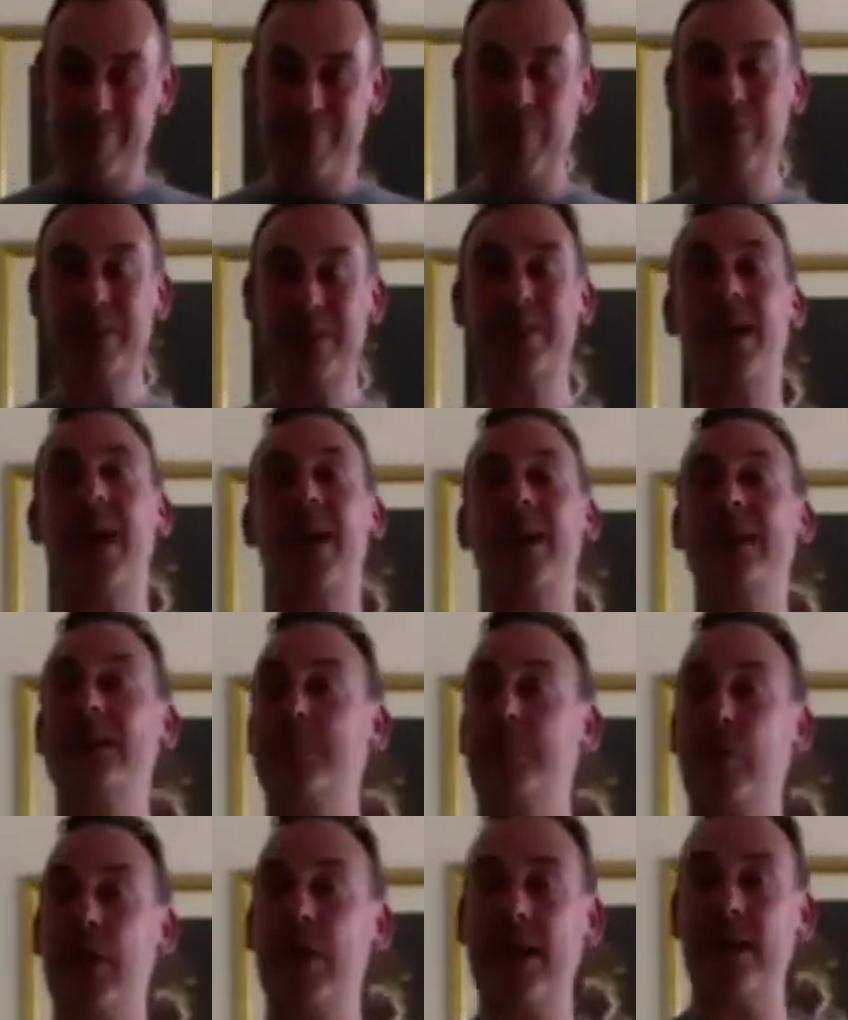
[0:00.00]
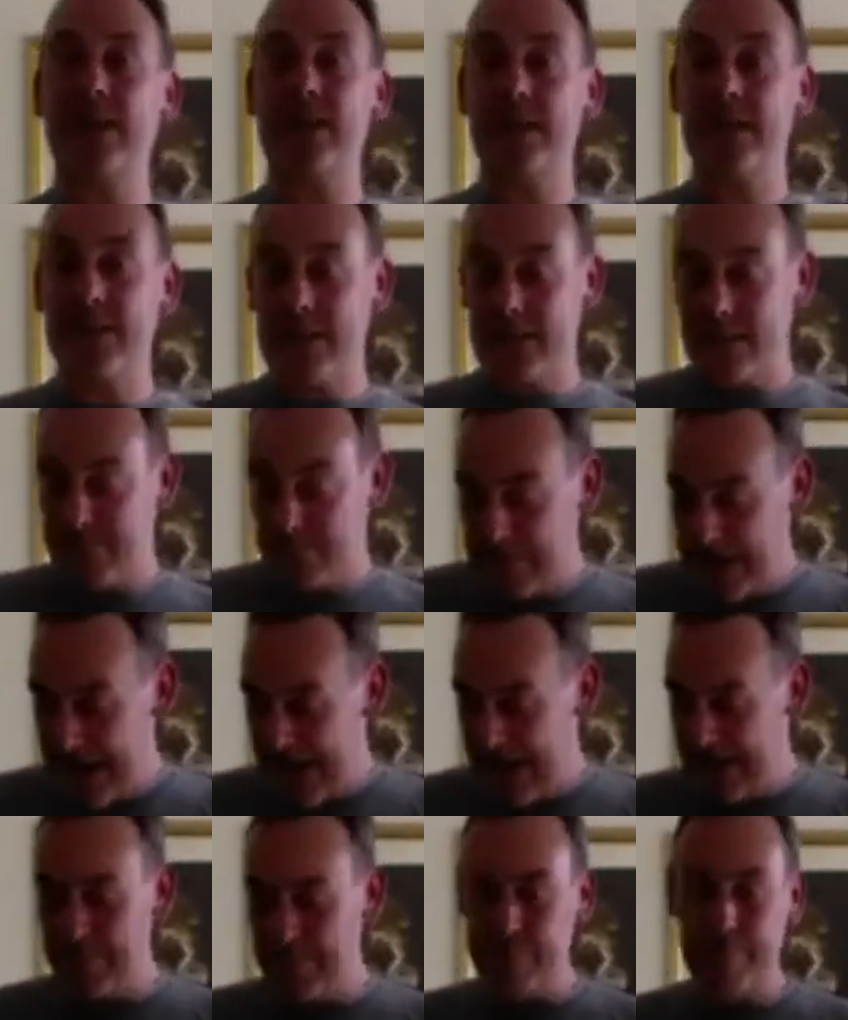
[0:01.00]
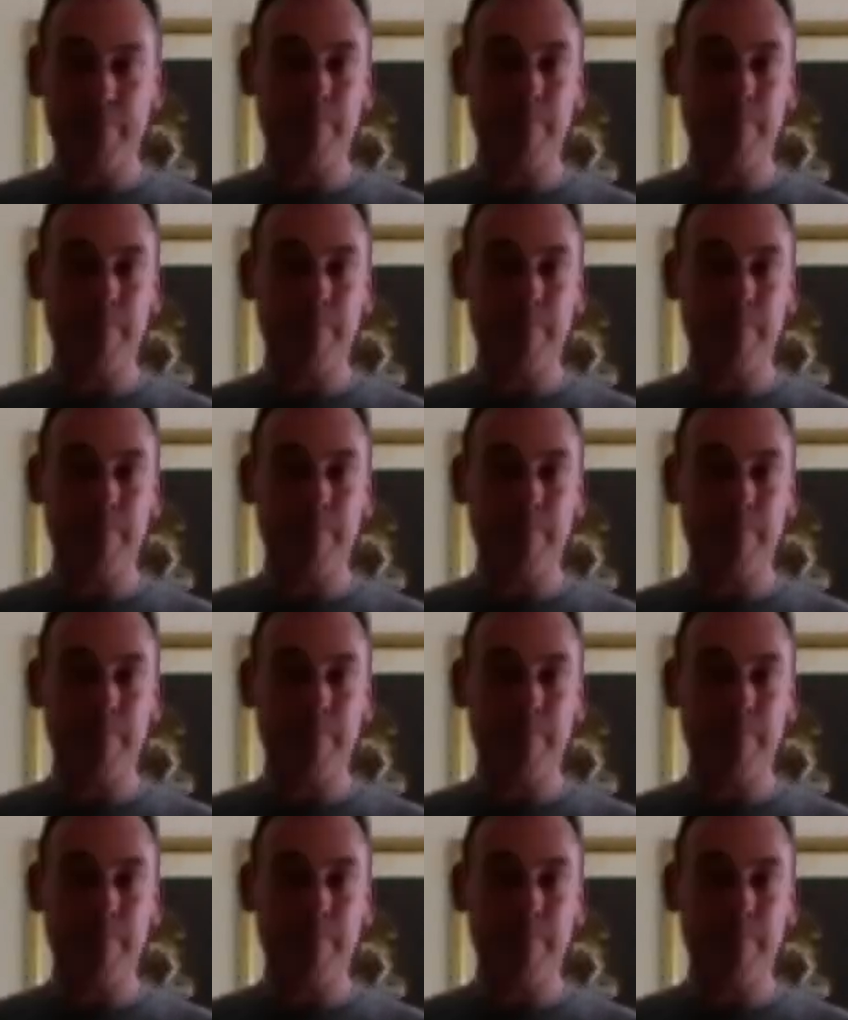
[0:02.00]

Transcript: starting to practice and